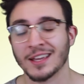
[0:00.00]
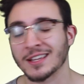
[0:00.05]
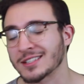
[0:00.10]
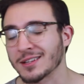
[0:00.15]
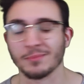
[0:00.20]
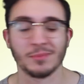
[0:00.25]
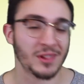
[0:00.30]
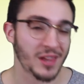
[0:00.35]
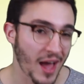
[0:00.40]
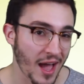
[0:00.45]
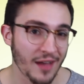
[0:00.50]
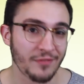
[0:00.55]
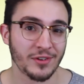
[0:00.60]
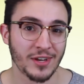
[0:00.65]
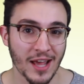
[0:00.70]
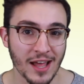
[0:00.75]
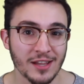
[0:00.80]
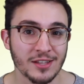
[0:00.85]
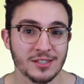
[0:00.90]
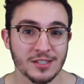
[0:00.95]
get some live
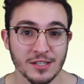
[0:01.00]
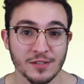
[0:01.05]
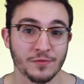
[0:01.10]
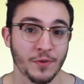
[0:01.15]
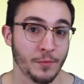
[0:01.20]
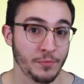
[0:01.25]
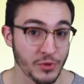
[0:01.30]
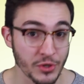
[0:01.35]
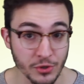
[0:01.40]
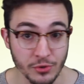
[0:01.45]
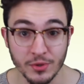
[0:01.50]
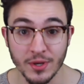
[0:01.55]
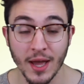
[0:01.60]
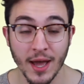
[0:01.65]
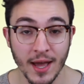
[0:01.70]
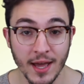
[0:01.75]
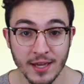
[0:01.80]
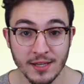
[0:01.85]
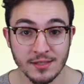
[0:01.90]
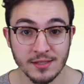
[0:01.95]
analysis from you
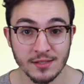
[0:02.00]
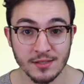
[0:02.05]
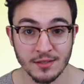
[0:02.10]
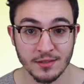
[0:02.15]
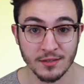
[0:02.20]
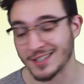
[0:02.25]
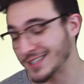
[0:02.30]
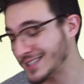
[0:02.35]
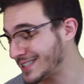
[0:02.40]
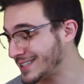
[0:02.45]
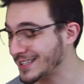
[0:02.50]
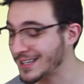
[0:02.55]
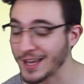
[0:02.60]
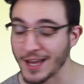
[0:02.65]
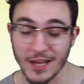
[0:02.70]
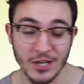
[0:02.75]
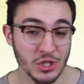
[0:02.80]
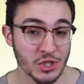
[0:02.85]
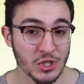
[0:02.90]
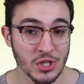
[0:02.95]
guys,
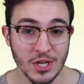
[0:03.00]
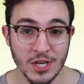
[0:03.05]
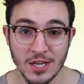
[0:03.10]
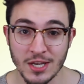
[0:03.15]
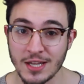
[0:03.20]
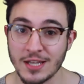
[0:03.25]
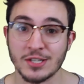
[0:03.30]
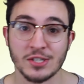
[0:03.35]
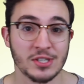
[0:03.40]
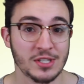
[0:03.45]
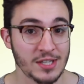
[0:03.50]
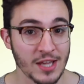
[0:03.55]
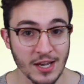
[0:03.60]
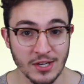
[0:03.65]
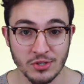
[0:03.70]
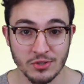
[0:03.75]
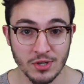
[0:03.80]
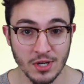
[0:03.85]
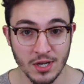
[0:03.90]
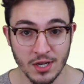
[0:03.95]
discussion,
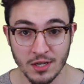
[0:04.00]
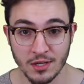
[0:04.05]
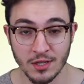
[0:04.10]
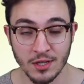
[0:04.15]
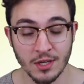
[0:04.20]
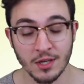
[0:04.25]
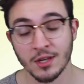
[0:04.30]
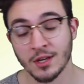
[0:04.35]
etc.